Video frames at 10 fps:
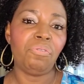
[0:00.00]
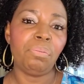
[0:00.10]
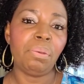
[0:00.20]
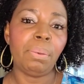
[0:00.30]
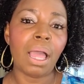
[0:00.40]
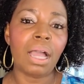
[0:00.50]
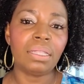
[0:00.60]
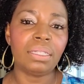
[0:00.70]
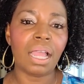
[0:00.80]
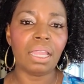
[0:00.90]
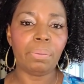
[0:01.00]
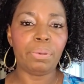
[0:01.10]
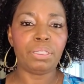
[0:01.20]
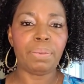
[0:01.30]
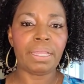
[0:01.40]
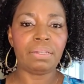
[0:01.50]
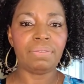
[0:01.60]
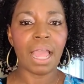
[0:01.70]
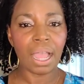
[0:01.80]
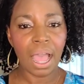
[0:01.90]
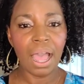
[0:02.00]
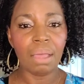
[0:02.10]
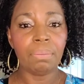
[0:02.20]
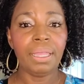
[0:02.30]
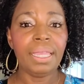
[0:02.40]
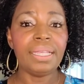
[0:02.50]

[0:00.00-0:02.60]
from the blog thedoggyperspective.com.